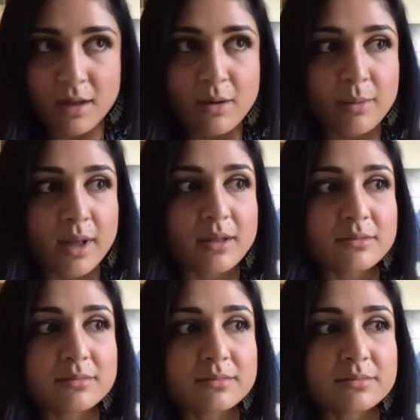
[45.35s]

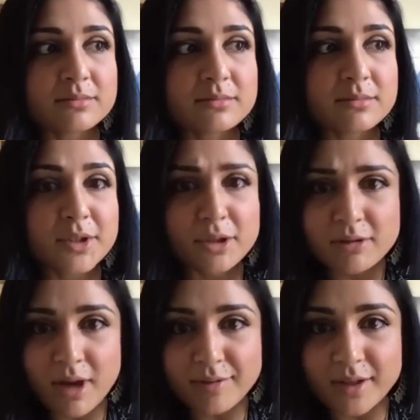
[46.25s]
Well, you don't
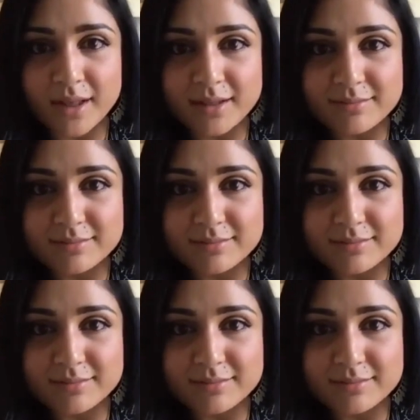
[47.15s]
ovulate.